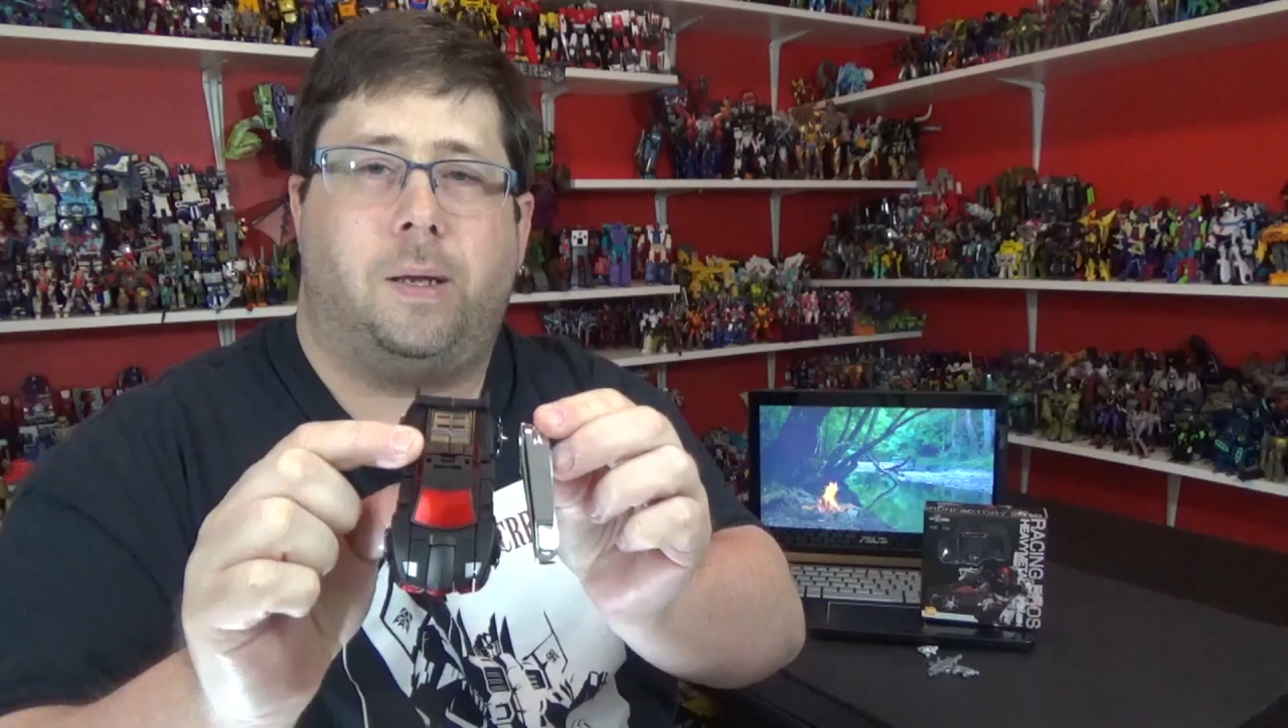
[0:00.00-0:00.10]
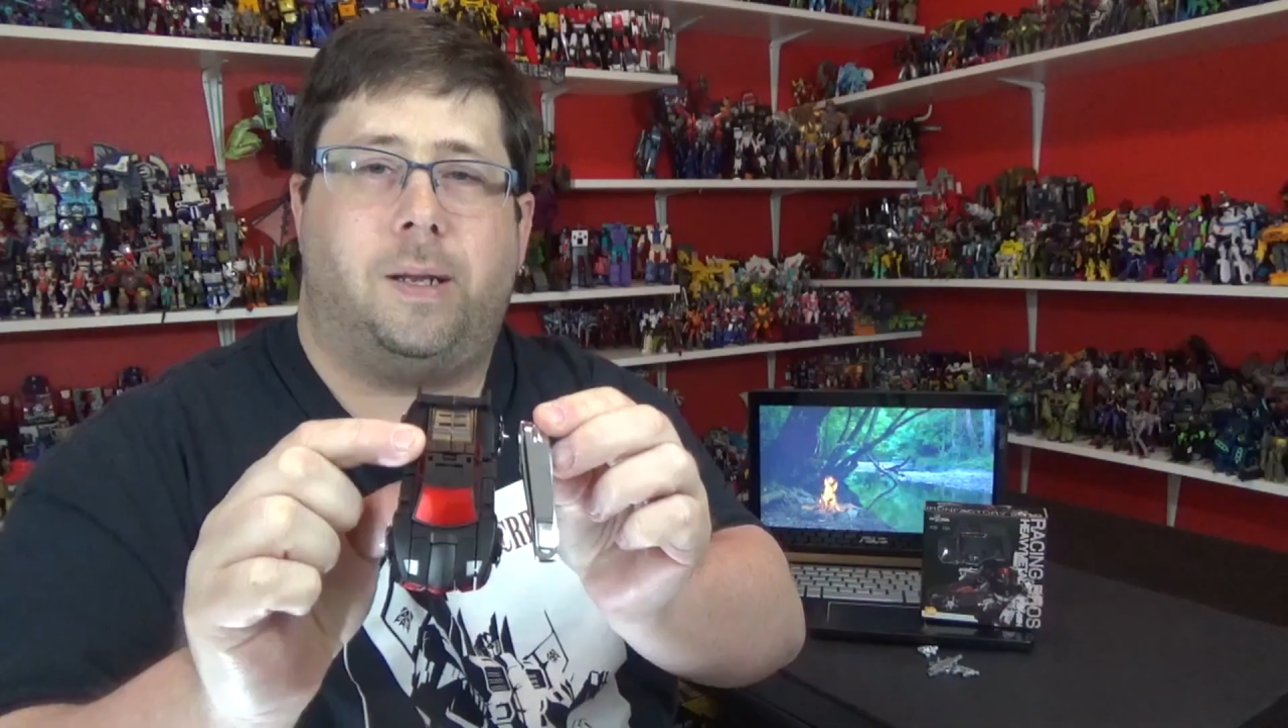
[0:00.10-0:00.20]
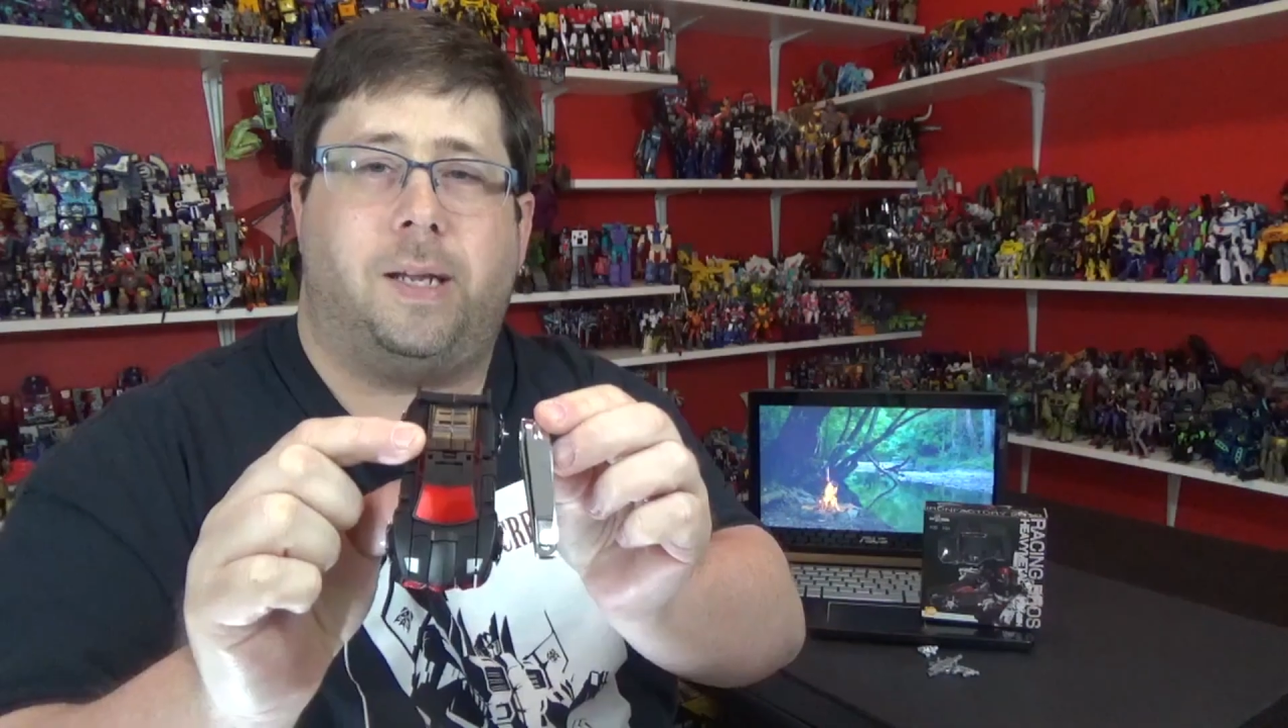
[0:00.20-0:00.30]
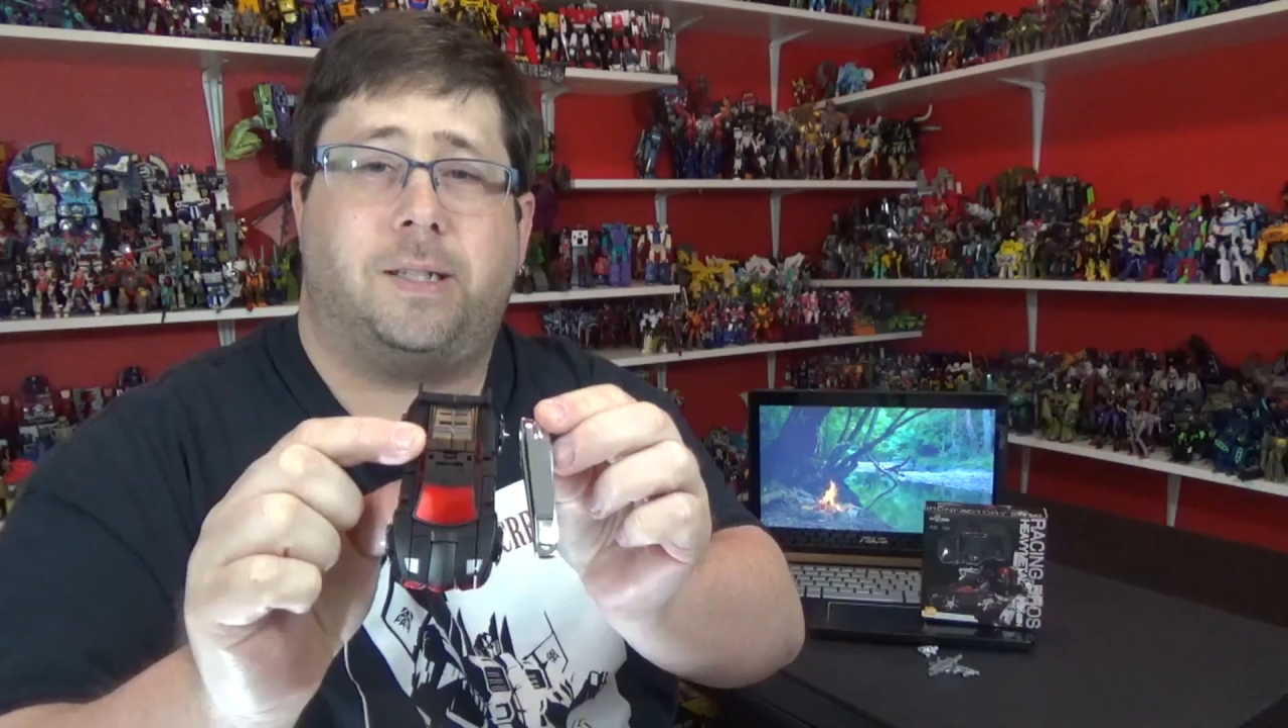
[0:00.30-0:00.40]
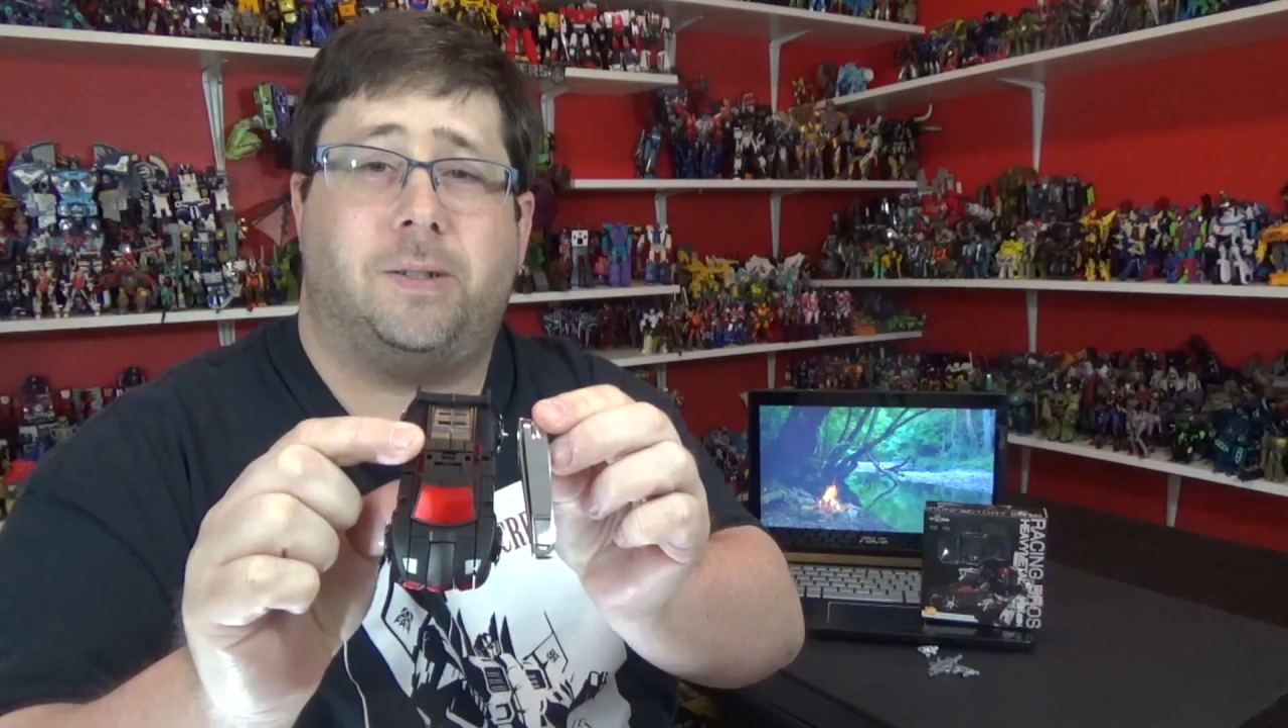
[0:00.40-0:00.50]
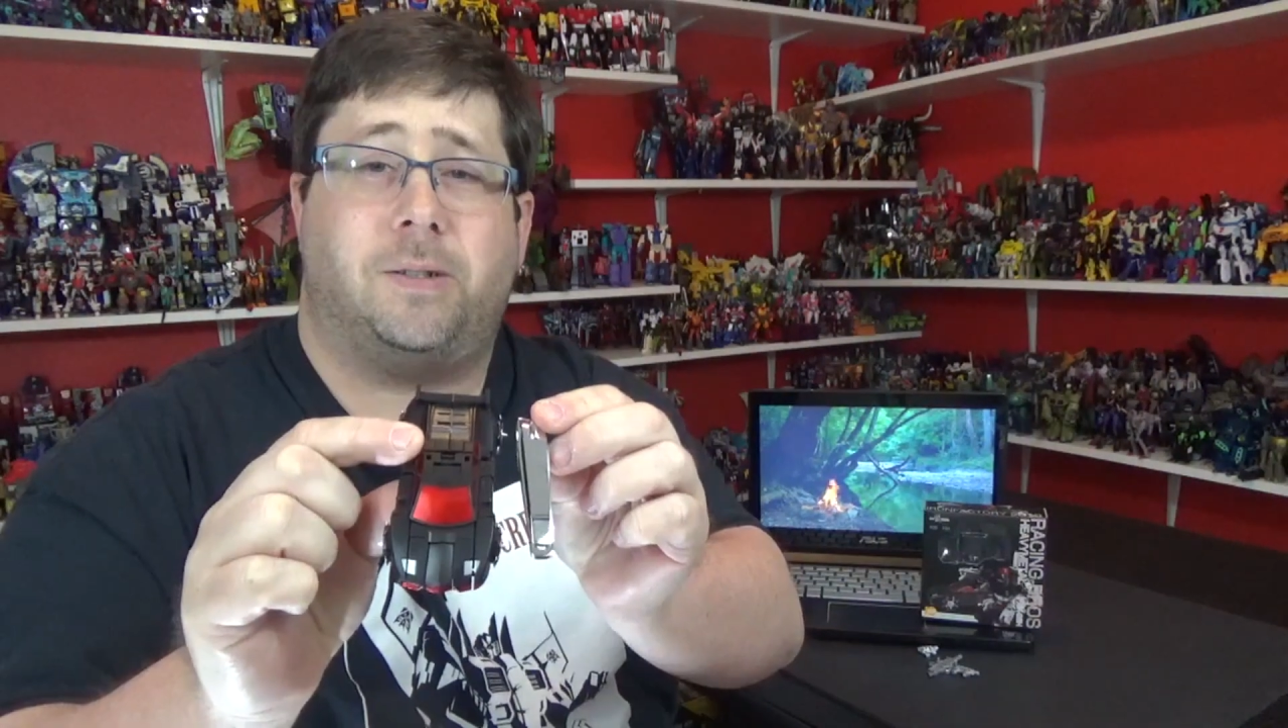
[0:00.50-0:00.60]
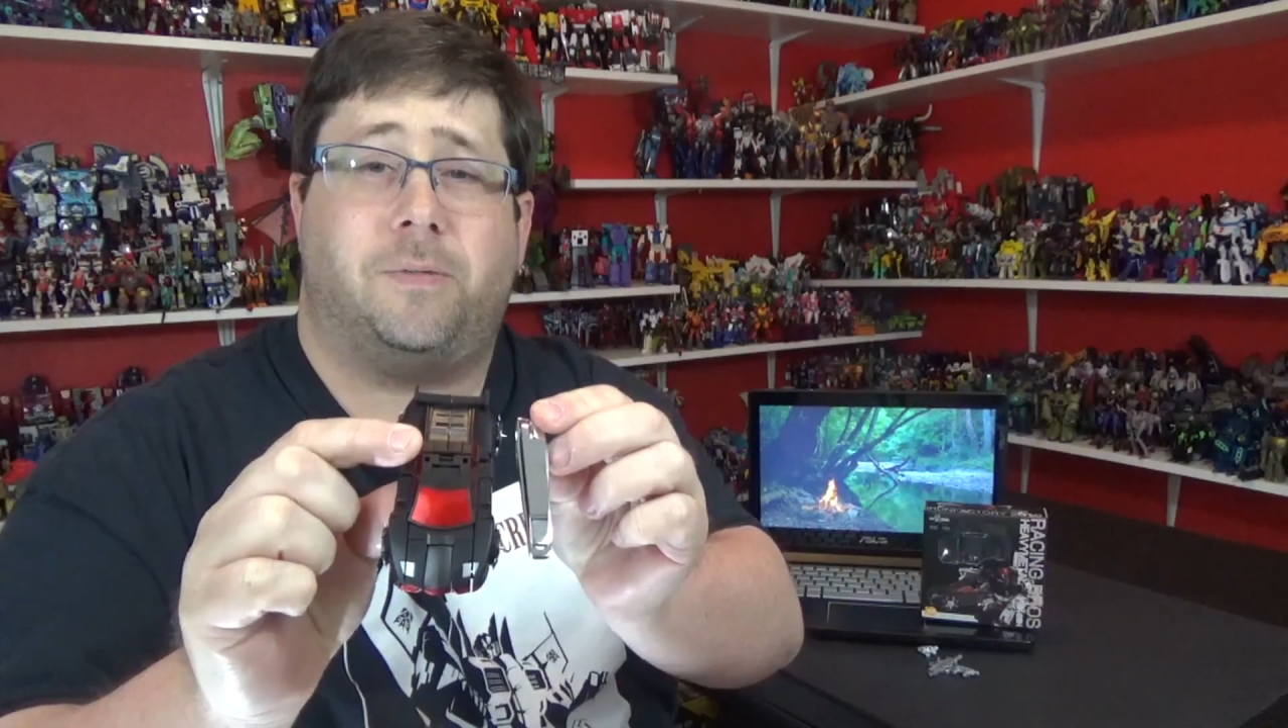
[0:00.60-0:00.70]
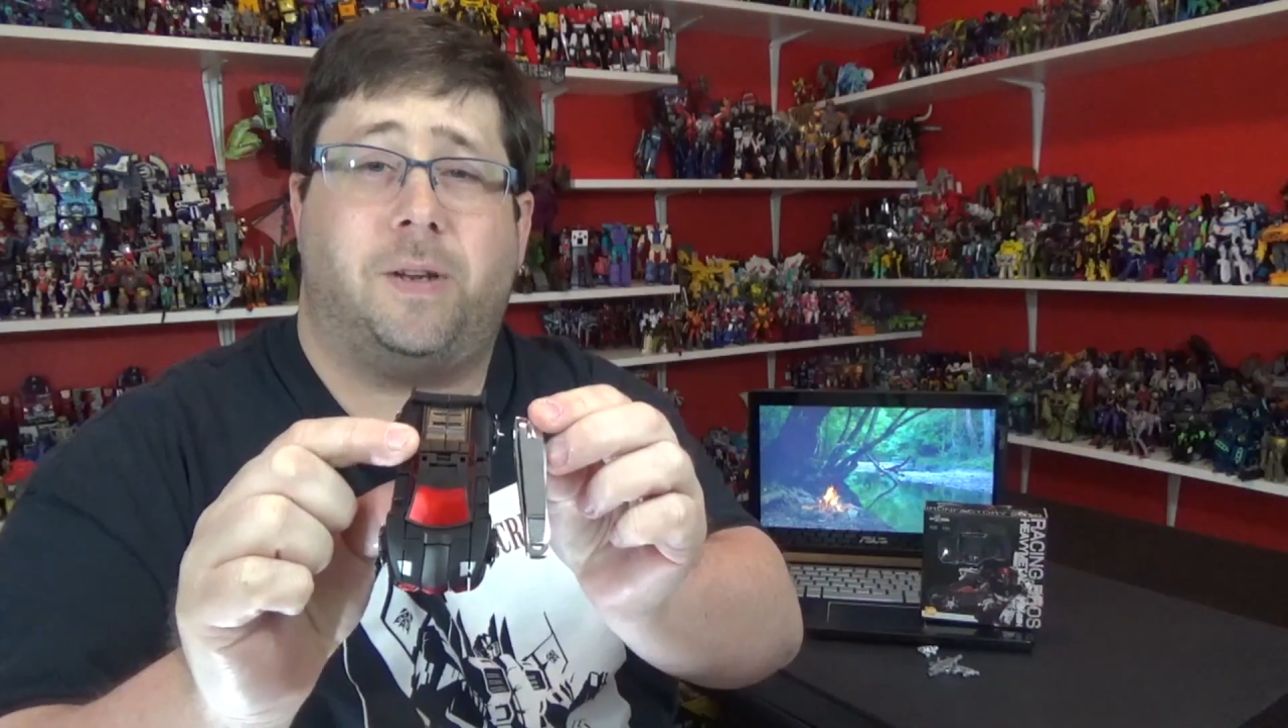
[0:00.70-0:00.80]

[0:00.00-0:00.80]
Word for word: Next to some